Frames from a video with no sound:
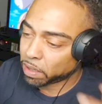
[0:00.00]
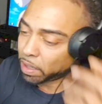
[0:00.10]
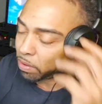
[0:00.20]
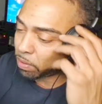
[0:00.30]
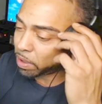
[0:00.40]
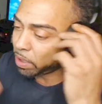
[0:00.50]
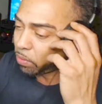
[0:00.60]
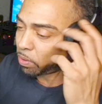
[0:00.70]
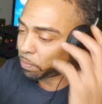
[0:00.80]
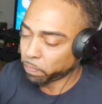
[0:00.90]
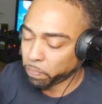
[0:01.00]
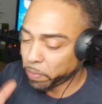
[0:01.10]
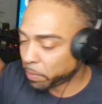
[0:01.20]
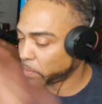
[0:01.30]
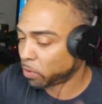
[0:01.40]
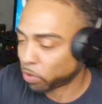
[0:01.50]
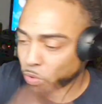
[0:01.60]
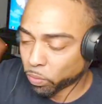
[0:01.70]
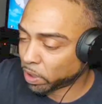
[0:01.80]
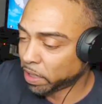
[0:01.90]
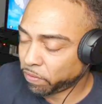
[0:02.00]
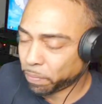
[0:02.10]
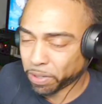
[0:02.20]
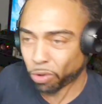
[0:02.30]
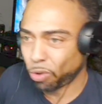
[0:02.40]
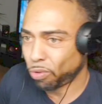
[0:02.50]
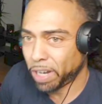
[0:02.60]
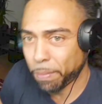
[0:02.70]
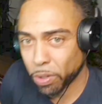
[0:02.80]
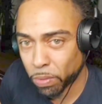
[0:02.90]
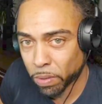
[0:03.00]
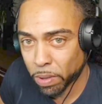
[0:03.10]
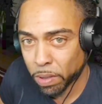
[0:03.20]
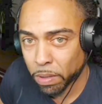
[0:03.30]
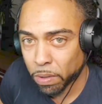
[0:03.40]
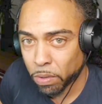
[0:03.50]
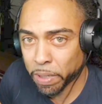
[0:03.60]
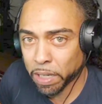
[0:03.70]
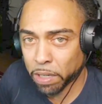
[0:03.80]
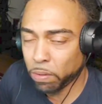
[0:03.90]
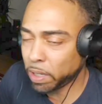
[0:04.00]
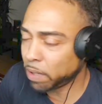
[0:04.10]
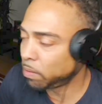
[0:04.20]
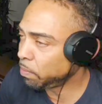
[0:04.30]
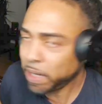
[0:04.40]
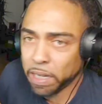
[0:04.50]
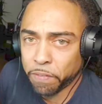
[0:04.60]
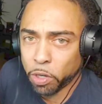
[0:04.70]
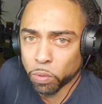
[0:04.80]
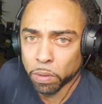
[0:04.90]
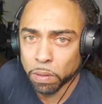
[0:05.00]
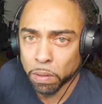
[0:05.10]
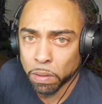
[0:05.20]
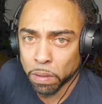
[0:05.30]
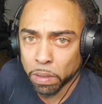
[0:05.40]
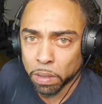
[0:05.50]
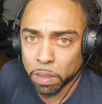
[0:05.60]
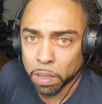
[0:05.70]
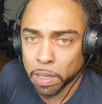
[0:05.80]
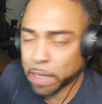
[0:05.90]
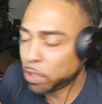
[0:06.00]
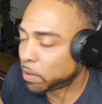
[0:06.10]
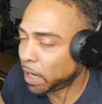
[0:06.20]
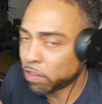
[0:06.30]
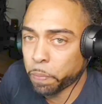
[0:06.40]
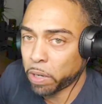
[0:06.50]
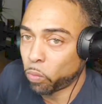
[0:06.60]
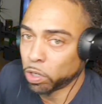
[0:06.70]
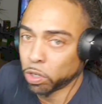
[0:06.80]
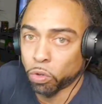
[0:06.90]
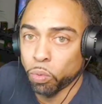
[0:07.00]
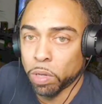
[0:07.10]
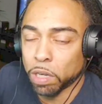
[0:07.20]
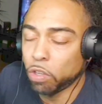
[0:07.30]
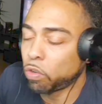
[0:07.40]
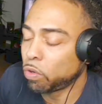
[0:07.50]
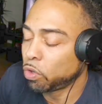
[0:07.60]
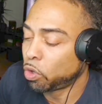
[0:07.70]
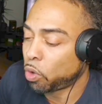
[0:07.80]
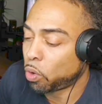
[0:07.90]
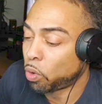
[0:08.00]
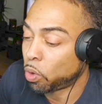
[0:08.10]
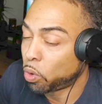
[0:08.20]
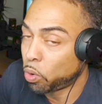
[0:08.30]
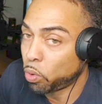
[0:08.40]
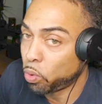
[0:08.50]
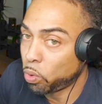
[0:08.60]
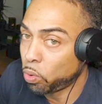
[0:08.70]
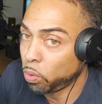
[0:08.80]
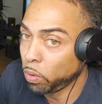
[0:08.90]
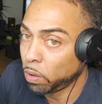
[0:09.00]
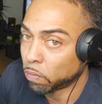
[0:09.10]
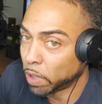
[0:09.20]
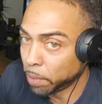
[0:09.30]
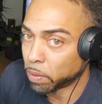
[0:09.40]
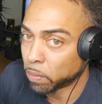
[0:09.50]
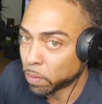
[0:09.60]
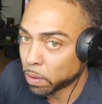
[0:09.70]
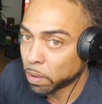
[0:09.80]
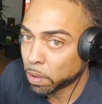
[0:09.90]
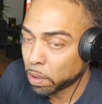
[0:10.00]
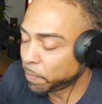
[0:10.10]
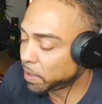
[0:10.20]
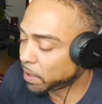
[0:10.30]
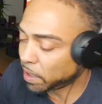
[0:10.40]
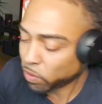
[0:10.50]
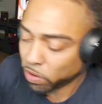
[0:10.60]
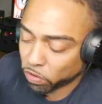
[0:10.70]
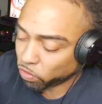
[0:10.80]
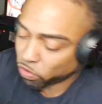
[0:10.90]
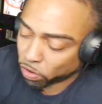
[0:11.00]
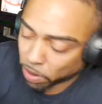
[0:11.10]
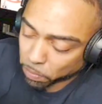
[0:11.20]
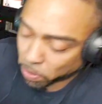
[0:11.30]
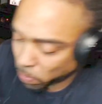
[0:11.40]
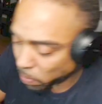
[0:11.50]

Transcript: I don't care what people do and whatever, but the whole rainbow. Who made that vote? Like, you can't just pick one or two colours, you took the whole rainbow. Remember the days when you used to draw a rainbow?